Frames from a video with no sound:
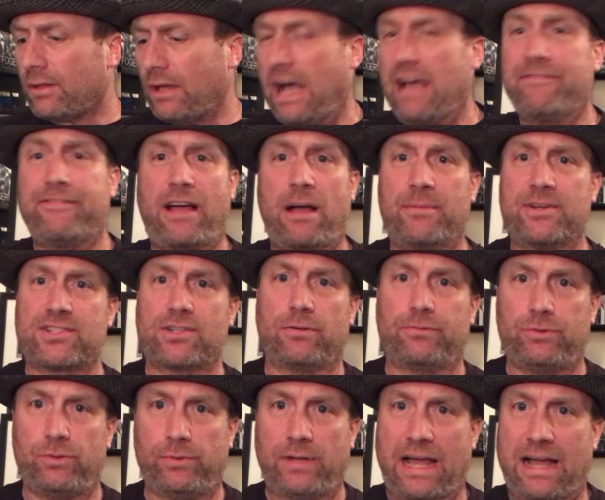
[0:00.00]
I found
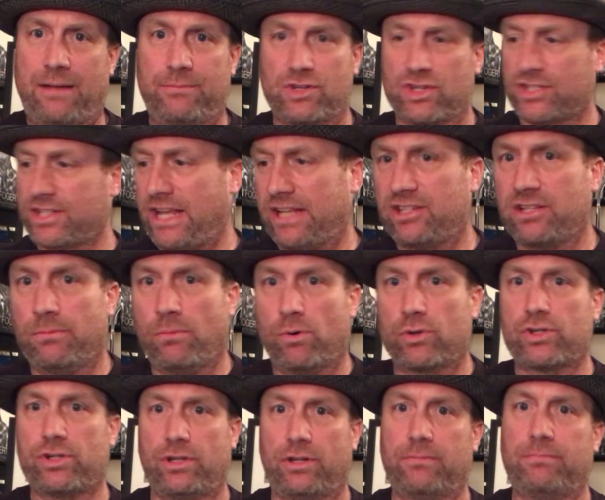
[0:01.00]
myself doing that. I'm just getting to
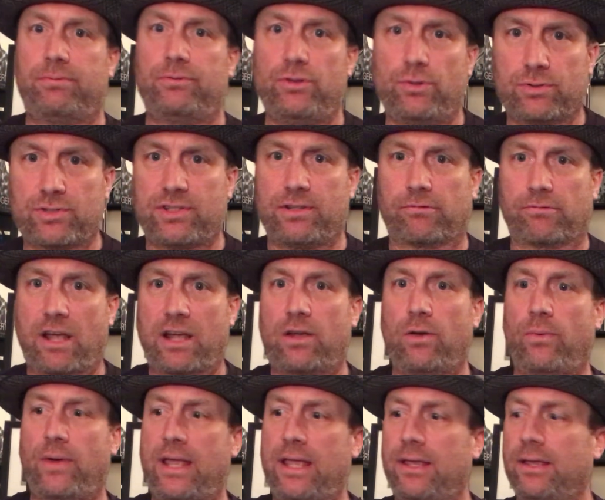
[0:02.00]
motion of using the
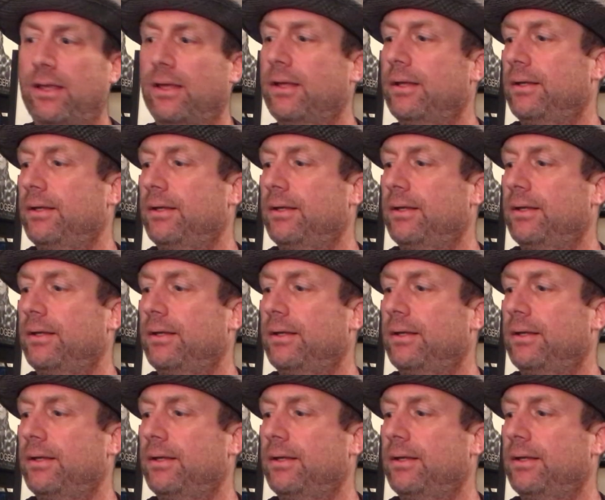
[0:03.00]
record weight.